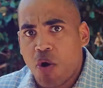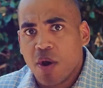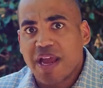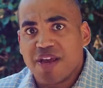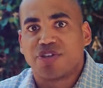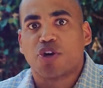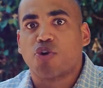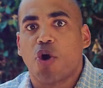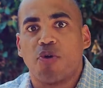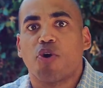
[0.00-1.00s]
Like he was
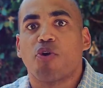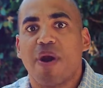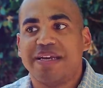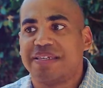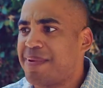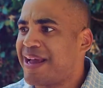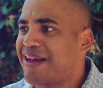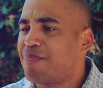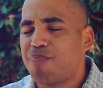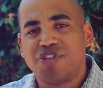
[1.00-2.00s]
going crazy. I'm like,
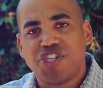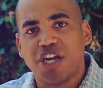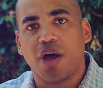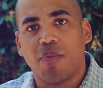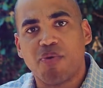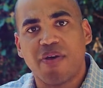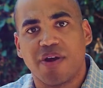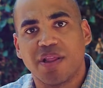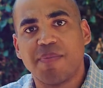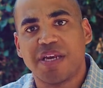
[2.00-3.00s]
chill,
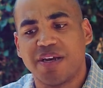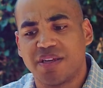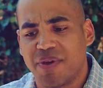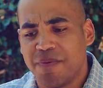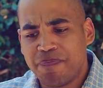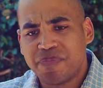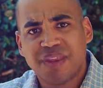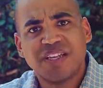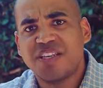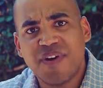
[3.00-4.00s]
brother, let me tell you something.
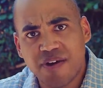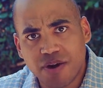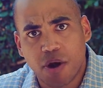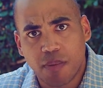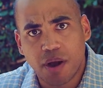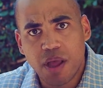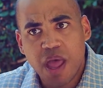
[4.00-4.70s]
This is very normal.